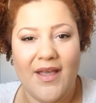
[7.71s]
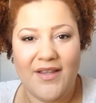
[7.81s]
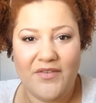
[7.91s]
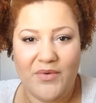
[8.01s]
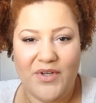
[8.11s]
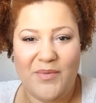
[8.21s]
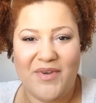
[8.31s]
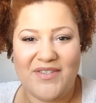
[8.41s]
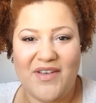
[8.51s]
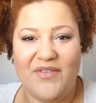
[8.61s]
Hello everyone, hope
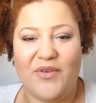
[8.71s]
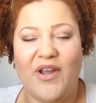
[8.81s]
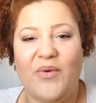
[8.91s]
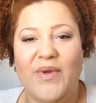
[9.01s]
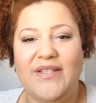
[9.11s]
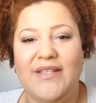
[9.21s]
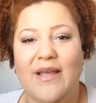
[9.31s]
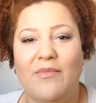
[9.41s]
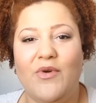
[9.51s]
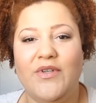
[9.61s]
you guys are having a great week.
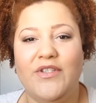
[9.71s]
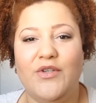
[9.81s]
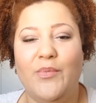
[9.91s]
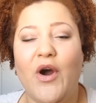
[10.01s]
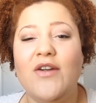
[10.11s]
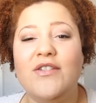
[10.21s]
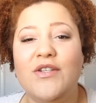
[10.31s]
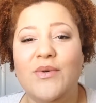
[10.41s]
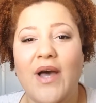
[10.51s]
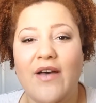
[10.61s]
Today I'm going to do part
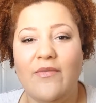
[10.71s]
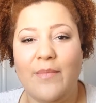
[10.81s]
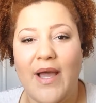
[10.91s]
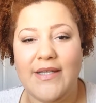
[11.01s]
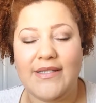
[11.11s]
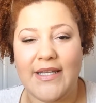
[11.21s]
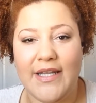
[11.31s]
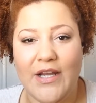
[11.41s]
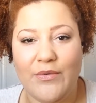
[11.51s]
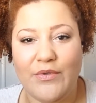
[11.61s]
2 of my
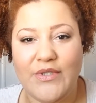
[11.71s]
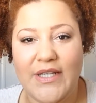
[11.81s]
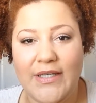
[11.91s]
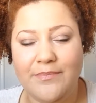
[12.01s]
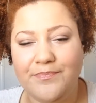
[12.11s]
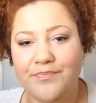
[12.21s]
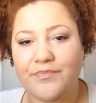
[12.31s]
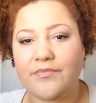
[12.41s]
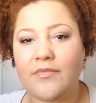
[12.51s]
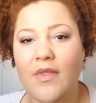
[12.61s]
skincare routine.
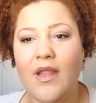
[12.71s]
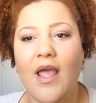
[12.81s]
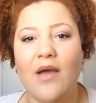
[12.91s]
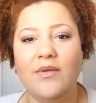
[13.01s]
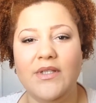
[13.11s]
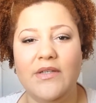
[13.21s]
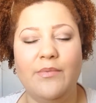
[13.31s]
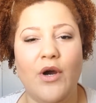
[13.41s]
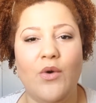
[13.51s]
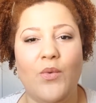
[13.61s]
I will
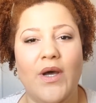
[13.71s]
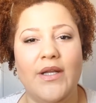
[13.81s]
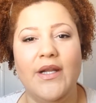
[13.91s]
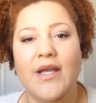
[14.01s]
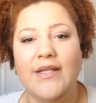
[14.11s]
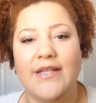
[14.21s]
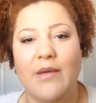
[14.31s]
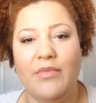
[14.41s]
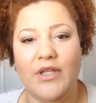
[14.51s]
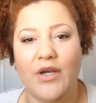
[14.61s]
leave part 1
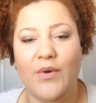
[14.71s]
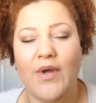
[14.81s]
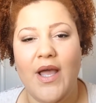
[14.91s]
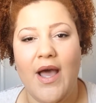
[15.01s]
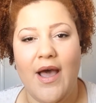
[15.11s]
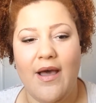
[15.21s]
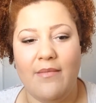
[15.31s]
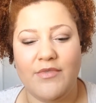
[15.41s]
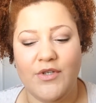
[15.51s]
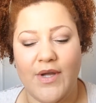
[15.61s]
down below
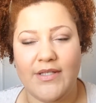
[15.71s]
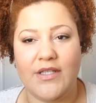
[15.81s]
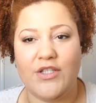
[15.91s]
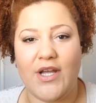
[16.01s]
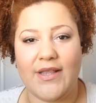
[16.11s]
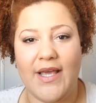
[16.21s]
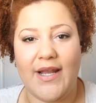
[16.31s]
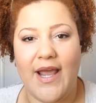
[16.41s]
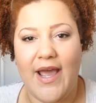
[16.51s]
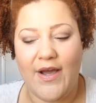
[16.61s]
so you guys can check
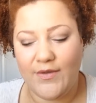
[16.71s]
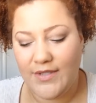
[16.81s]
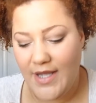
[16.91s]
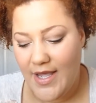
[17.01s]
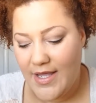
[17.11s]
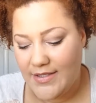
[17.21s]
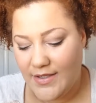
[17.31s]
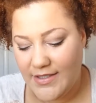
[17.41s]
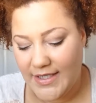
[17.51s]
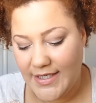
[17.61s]
that out.
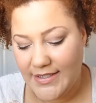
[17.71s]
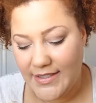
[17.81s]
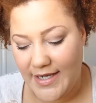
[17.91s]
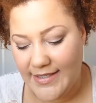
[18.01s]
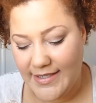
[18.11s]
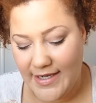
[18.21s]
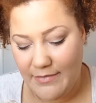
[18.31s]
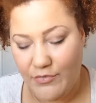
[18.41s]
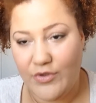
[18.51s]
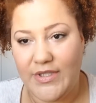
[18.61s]
So let's get into the
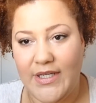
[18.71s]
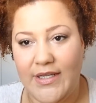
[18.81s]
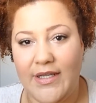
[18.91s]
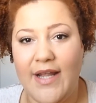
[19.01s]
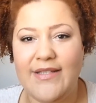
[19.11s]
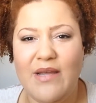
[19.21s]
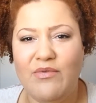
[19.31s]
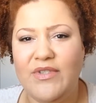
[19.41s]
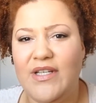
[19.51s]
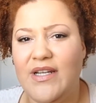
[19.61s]
nighttime routine. The
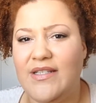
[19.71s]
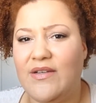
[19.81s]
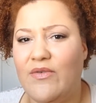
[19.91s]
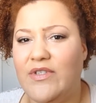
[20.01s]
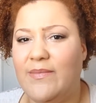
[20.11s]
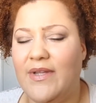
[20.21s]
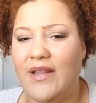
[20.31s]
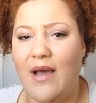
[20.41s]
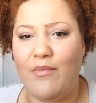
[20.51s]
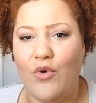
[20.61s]
nighttime routine is going to be a
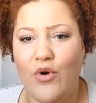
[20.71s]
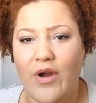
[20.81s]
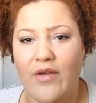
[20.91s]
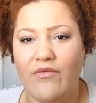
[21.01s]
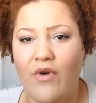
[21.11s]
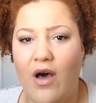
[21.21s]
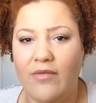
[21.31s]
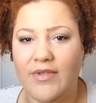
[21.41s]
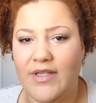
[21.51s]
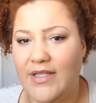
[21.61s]
lot more
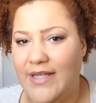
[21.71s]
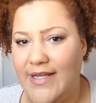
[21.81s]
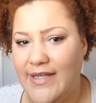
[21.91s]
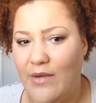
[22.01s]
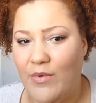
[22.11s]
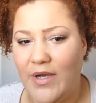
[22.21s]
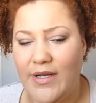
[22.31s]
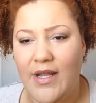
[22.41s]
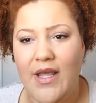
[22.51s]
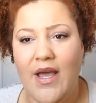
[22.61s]
involved than the daytime
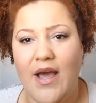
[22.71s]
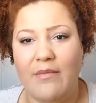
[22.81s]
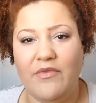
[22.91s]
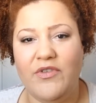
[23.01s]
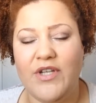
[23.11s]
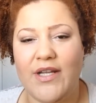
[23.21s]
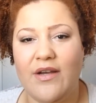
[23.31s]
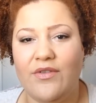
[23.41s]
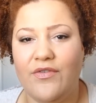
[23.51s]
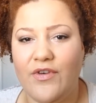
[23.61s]
one. If you check
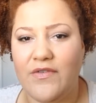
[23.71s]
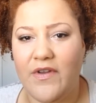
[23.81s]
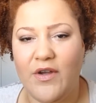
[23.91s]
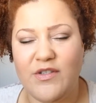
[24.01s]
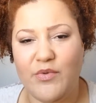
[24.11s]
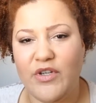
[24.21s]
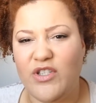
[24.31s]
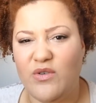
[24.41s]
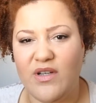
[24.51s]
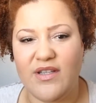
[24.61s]
out the first video, it's pretty
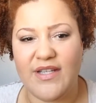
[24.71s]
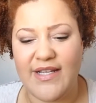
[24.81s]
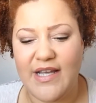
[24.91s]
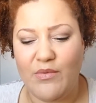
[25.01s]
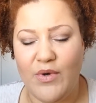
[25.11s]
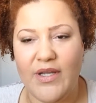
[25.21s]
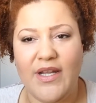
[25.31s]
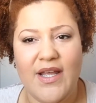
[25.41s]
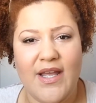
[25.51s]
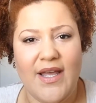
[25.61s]
short. The daytime one,